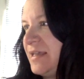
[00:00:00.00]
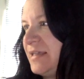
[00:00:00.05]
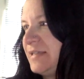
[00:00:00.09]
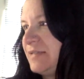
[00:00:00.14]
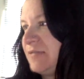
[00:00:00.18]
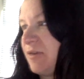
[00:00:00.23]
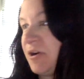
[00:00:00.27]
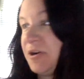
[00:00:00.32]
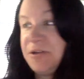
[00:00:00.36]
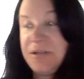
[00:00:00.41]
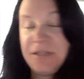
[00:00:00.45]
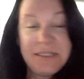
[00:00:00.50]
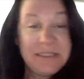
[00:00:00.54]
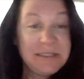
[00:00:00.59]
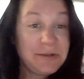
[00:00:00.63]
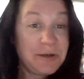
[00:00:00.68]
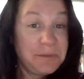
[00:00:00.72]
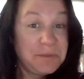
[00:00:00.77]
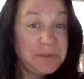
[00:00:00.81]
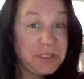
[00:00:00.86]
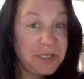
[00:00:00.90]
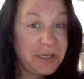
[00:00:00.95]
So our
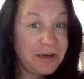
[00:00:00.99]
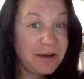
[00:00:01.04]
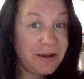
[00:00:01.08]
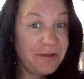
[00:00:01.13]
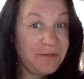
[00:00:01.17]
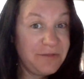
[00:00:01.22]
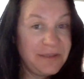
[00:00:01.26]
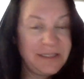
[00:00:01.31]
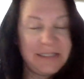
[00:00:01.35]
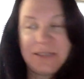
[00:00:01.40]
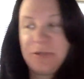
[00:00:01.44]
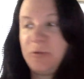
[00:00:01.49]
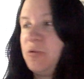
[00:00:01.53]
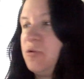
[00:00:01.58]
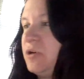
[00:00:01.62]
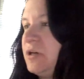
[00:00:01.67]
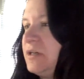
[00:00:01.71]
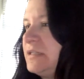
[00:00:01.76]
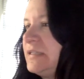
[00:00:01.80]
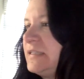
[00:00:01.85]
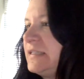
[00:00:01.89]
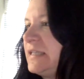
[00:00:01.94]
description of this
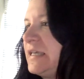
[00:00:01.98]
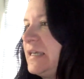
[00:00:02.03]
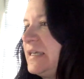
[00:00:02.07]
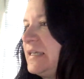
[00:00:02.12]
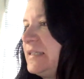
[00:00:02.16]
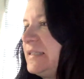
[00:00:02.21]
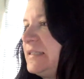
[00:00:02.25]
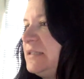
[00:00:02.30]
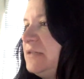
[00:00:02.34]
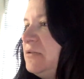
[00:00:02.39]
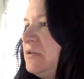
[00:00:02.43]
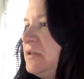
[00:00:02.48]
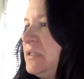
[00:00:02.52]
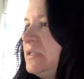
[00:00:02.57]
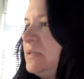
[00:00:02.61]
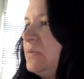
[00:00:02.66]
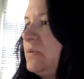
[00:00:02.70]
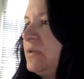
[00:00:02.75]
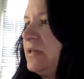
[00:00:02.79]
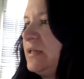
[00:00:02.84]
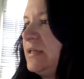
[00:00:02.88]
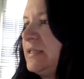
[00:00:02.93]
course is
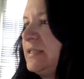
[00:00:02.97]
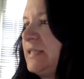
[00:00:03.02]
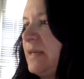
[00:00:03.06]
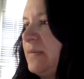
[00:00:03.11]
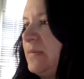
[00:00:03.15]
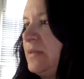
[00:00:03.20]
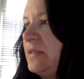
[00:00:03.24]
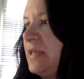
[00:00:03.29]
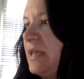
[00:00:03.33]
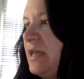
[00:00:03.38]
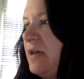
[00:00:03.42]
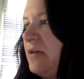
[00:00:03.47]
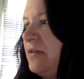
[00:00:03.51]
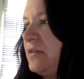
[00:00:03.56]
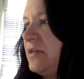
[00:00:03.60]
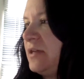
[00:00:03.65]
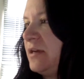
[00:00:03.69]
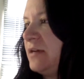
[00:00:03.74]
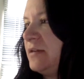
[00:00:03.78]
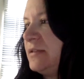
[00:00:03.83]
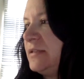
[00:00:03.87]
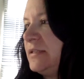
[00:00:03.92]
students will examine the
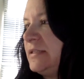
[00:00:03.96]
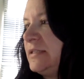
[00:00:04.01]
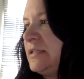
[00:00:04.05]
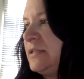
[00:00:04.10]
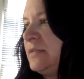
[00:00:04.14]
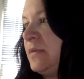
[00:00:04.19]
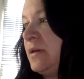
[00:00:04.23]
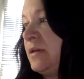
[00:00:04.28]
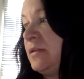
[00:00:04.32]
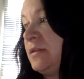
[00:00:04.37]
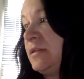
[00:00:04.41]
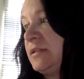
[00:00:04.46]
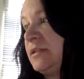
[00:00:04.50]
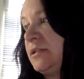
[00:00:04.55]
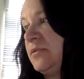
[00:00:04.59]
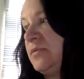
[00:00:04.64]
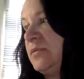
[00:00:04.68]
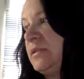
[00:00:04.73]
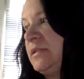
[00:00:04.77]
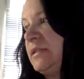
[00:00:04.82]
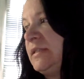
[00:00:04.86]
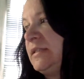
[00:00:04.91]
healthcare system and the
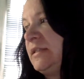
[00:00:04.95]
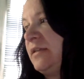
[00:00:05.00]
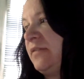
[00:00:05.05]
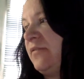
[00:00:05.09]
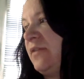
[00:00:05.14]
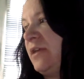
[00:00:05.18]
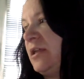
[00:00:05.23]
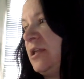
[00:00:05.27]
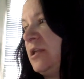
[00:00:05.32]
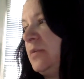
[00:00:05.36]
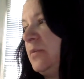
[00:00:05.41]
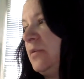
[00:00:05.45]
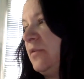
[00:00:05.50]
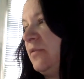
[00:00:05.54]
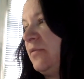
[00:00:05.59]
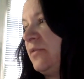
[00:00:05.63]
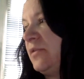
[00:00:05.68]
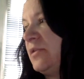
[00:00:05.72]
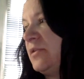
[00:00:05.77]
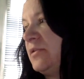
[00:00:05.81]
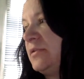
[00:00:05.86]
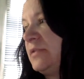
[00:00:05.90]
services available
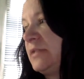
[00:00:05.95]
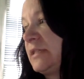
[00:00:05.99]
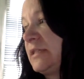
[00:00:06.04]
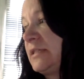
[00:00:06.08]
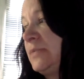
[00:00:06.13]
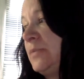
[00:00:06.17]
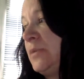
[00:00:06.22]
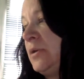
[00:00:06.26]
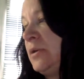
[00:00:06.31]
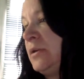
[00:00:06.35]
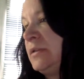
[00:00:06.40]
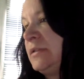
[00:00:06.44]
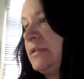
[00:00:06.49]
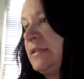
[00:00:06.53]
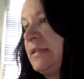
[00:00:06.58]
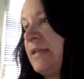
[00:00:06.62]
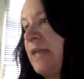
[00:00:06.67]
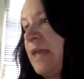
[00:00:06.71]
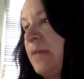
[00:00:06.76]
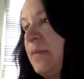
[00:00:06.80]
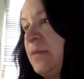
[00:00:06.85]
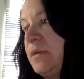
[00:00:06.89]
for those
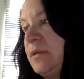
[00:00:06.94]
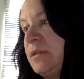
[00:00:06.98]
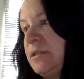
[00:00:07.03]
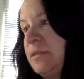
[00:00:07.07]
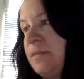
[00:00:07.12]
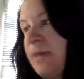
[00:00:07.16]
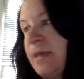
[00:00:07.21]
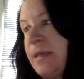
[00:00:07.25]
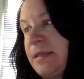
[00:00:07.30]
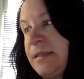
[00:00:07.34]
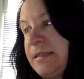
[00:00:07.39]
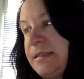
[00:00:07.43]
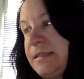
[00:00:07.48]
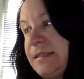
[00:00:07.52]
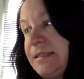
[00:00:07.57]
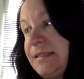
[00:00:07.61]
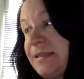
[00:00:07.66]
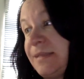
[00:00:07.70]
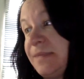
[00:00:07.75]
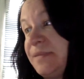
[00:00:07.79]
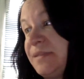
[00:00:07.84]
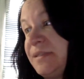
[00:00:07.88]
experiencing chemical dependency
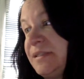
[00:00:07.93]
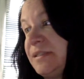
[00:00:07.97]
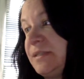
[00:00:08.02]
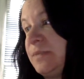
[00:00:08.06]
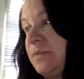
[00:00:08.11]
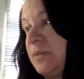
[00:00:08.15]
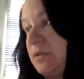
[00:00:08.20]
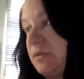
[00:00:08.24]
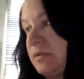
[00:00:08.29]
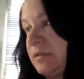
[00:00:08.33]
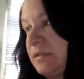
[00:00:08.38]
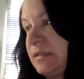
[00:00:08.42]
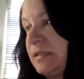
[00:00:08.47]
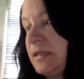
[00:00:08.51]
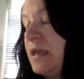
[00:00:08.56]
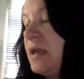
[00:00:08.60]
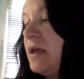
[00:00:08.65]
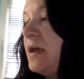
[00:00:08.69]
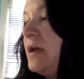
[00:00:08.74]
substance abuse.